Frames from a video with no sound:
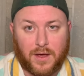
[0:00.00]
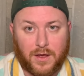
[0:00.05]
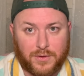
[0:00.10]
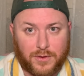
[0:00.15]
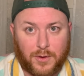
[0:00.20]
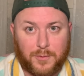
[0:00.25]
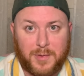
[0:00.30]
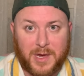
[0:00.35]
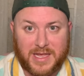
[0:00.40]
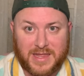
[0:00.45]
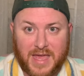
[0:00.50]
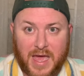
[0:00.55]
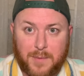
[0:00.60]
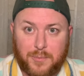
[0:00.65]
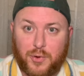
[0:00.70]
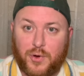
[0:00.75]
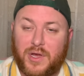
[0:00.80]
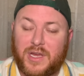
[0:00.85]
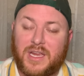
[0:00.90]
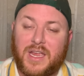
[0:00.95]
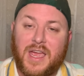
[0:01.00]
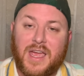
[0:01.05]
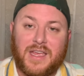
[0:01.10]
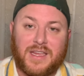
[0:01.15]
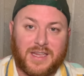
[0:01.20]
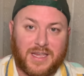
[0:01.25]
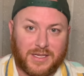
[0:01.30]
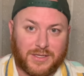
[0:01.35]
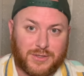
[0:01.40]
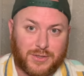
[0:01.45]
Although by that point,
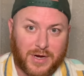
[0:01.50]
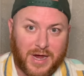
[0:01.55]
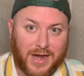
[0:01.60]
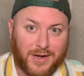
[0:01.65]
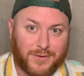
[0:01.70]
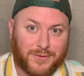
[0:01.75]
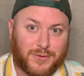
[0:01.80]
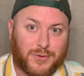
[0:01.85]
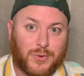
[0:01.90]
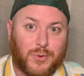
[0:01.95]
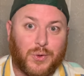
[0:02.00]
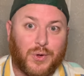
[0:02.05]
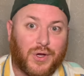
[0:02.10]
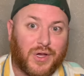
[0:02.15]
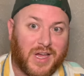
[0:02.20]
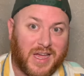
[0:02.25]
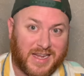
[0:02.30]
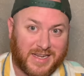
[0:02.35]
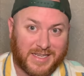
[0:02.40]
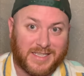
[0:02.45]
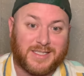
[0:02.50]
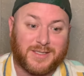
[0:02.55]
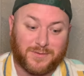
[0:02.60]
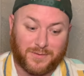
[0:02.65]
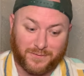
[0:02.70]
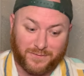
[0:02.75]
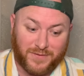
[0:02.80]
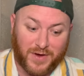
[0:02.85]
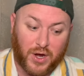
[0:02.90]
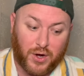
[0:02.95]
kids are out of school and it's
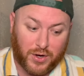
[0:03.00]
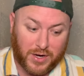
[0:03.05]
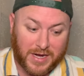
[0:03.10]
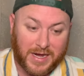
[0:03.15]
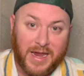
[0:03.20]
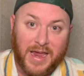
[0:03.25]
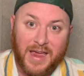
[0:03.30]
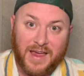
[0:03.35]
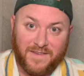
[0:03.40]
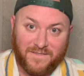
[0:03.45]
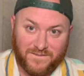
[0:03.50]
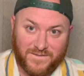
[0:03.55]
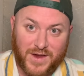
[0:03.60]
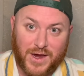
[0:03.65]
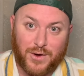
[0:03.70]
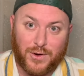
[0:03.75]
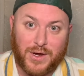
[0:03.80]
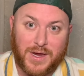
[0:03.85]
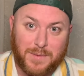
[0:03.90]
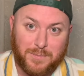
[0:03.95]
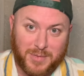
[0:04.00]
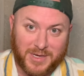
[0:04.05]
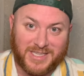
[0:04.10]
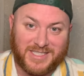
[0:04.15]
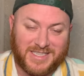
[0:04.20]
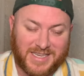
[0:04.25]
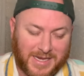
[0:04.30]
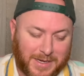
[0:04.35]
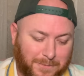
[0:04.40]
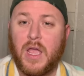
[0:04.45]
very, very
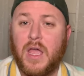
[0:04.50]
busy.